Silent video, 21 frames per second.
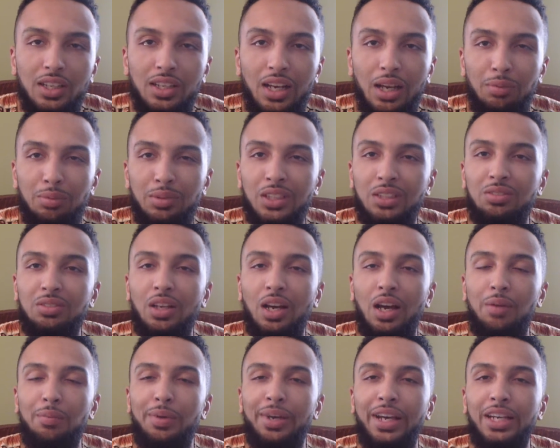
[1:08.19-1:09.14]
I believe
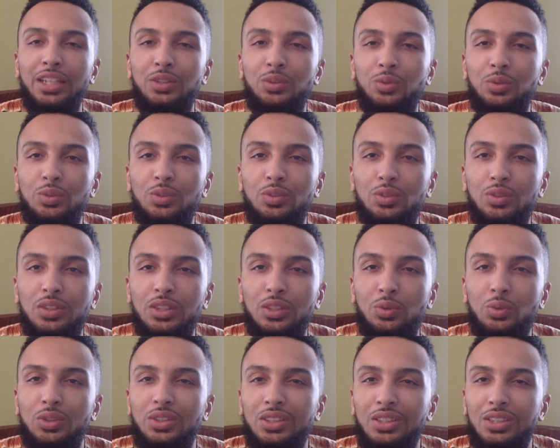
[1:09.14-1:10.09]
Don Madge, this
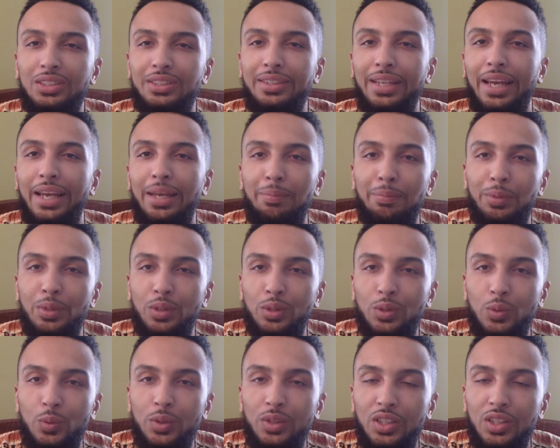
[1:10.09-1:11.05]
was his
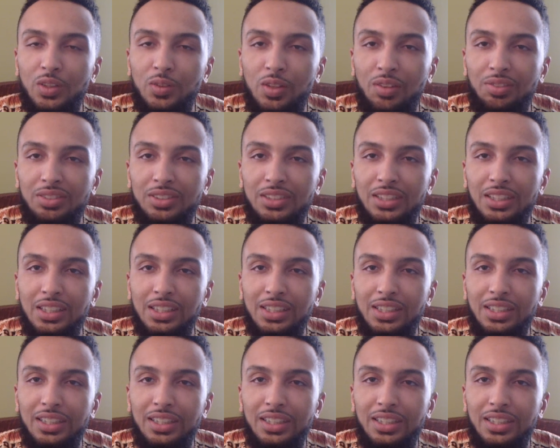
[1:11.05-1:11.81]
debut in the UFC.